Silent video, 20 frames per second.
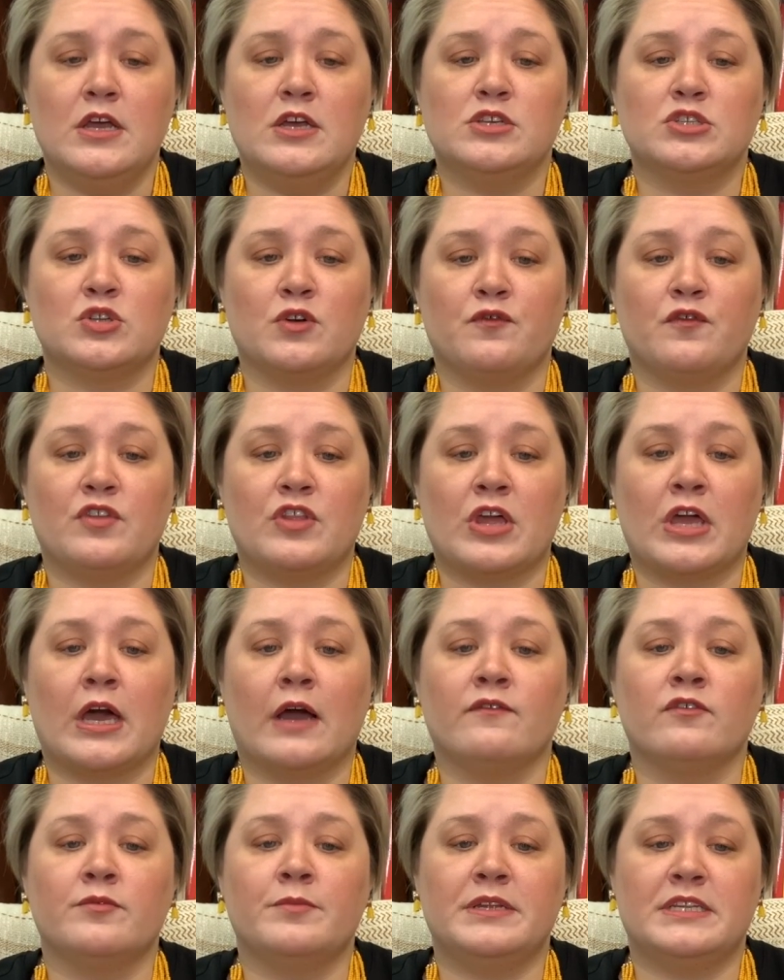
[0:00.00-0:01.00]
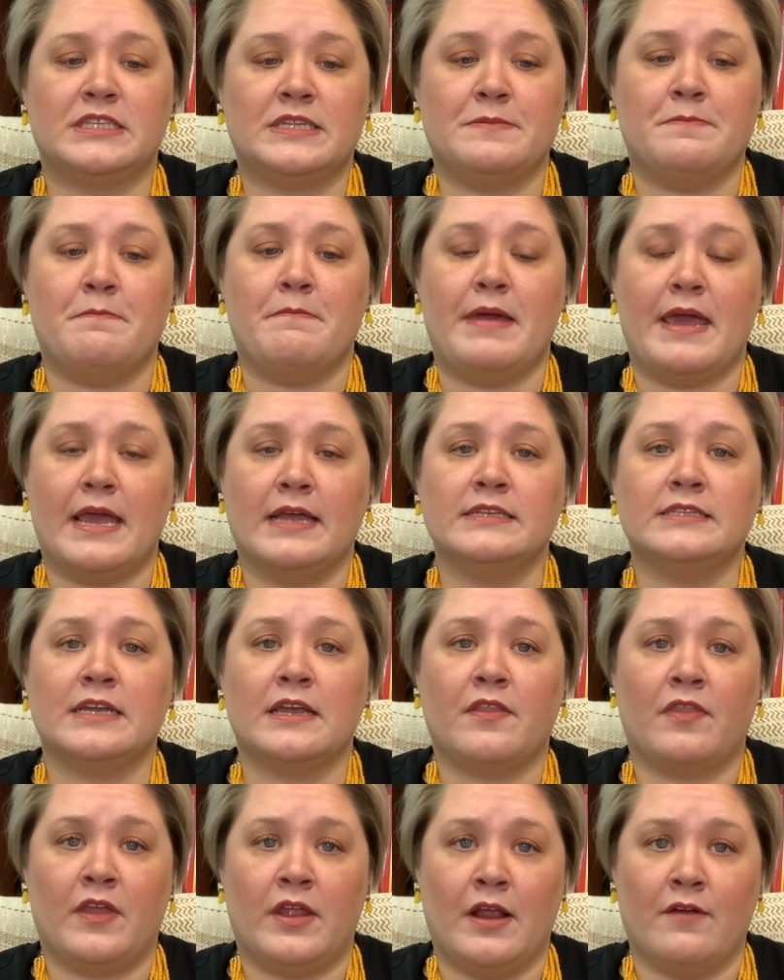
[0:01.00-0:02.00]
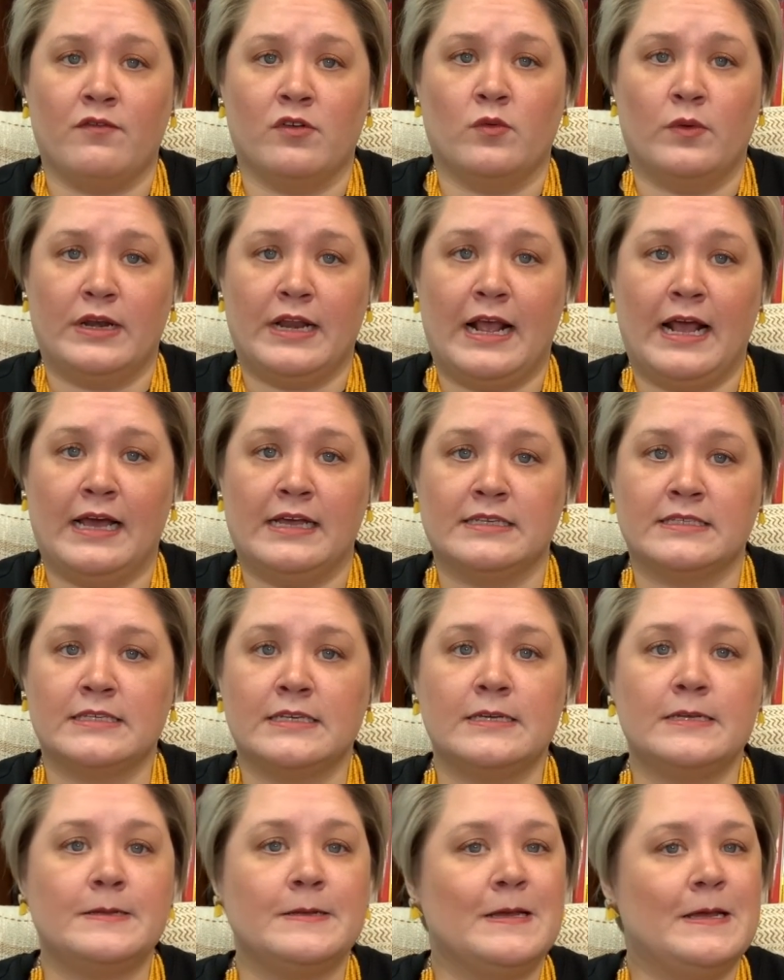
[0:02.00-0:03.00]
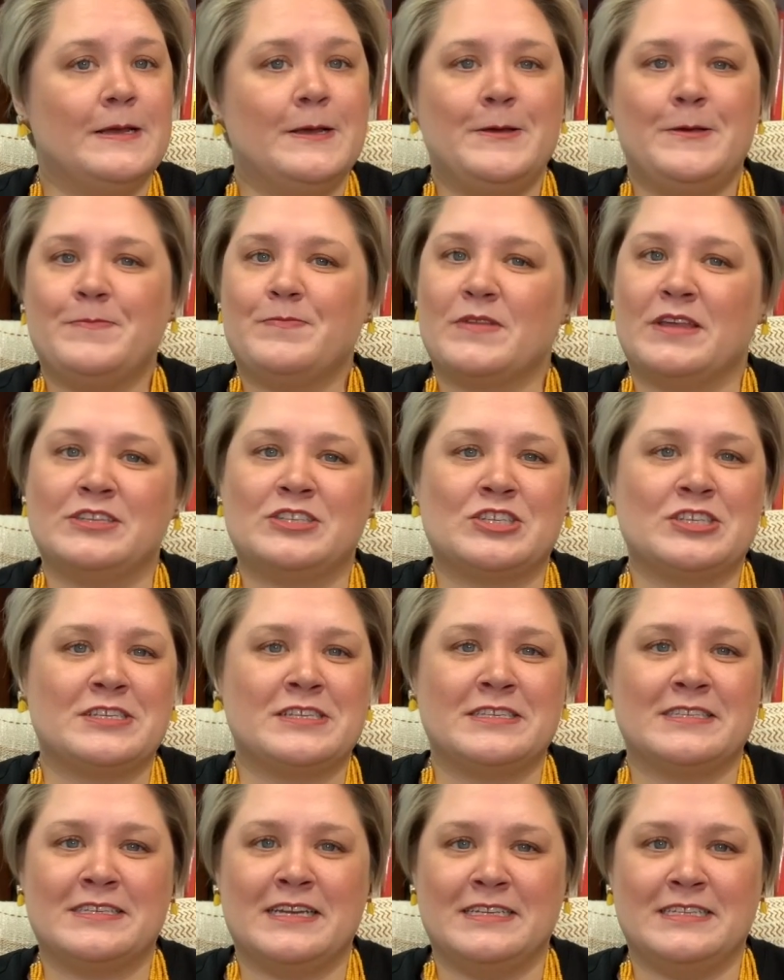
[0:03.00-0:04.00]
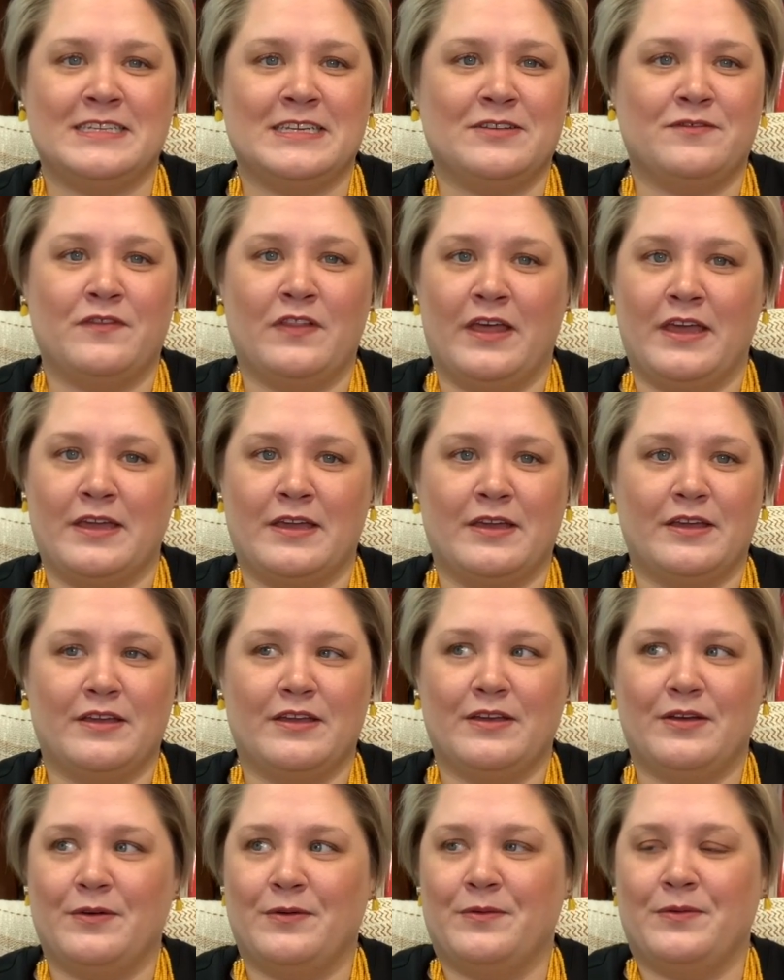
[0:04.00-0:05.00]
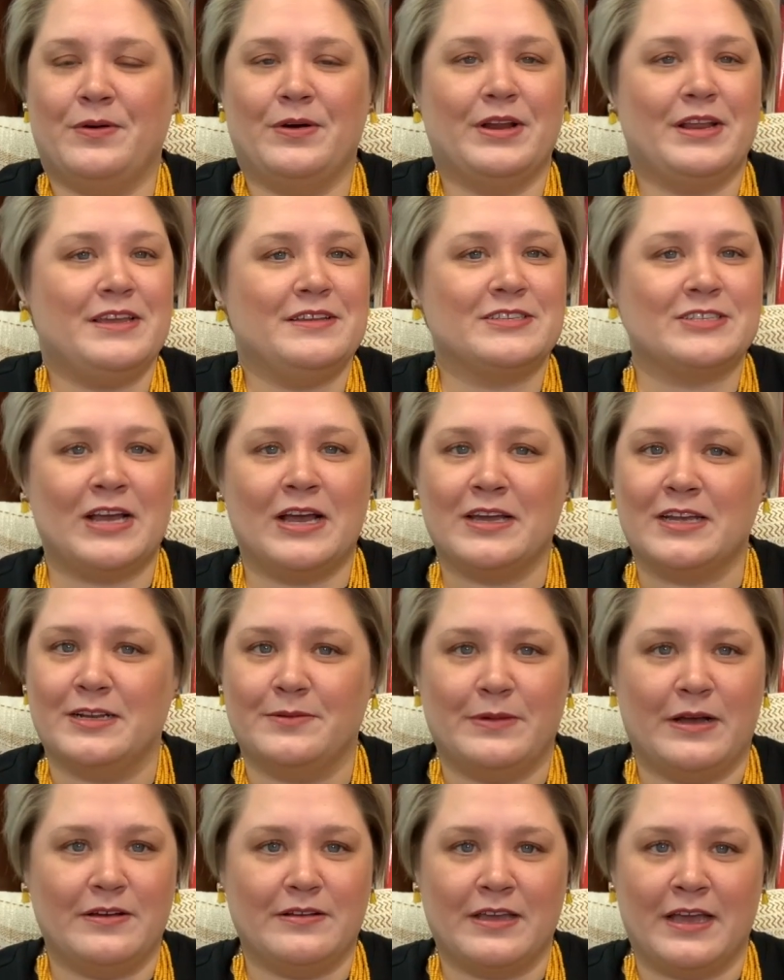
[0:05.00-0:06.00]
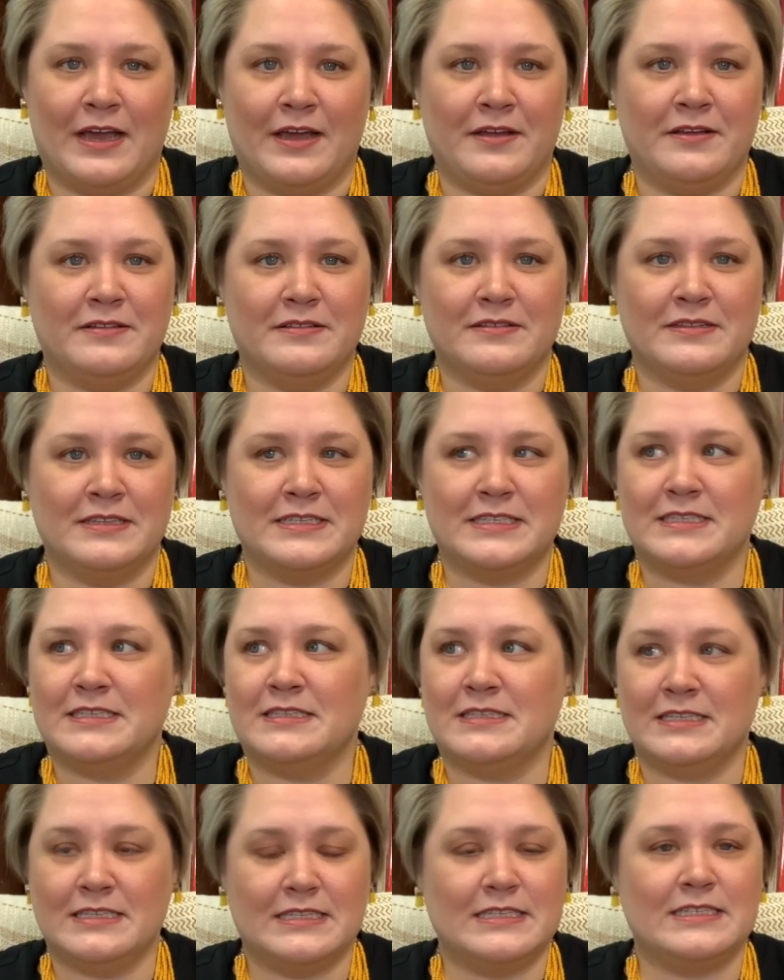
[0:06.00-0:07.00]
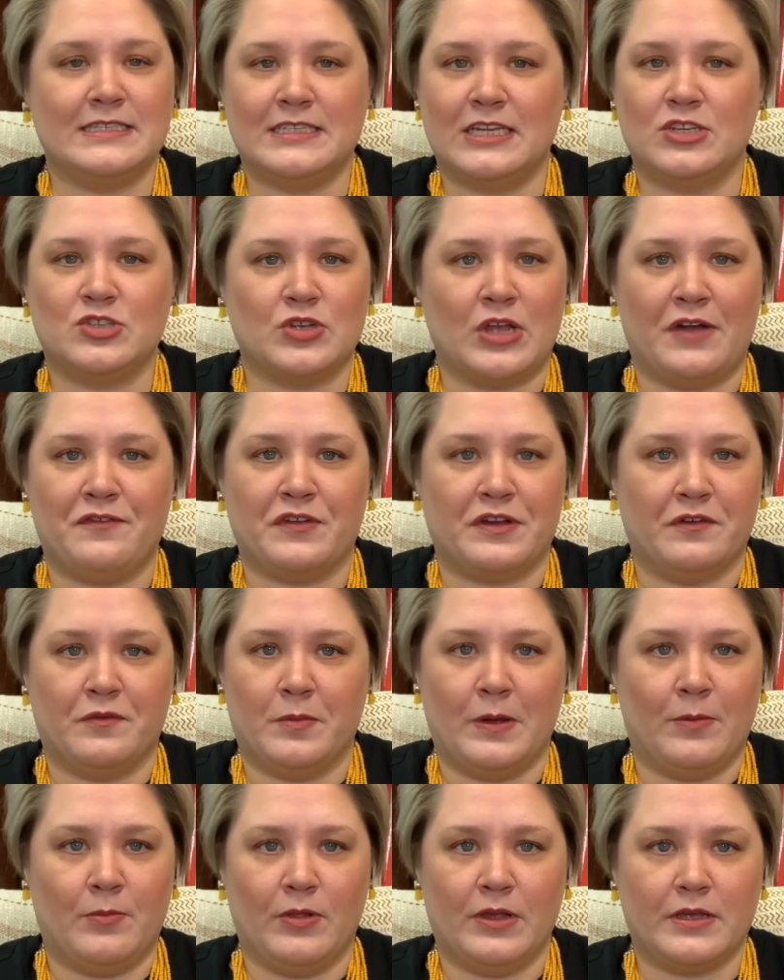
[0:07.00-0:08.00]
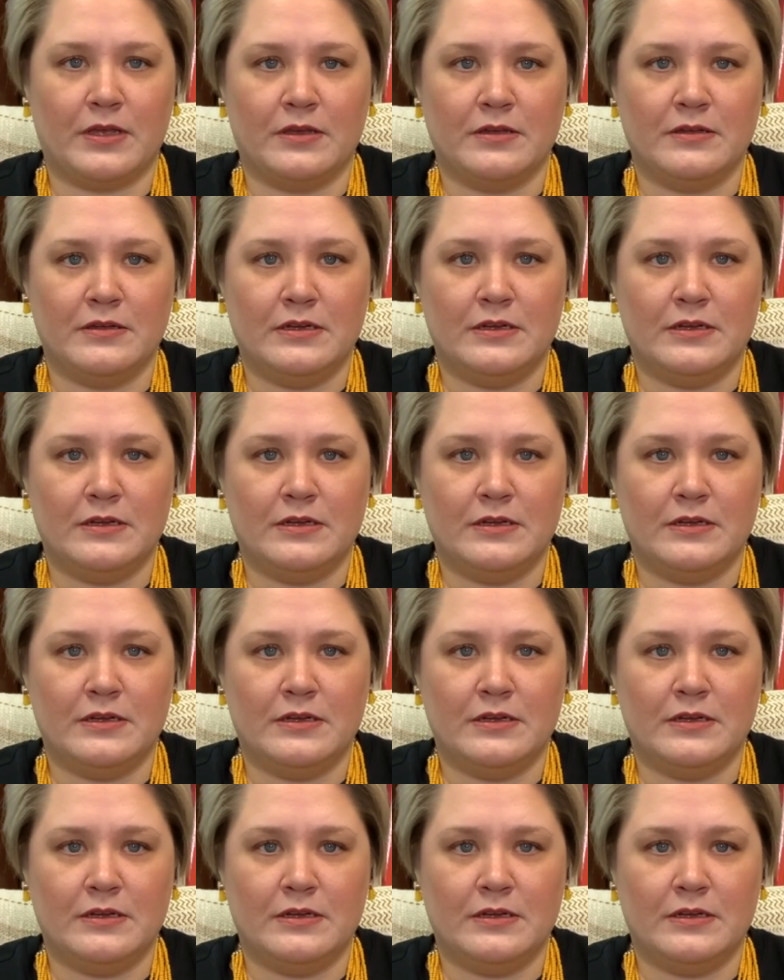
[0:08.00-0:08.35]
So for the government to mandate that everyone has it, it's just this idea of like, what are you talking about, guy? This is Central African Republic.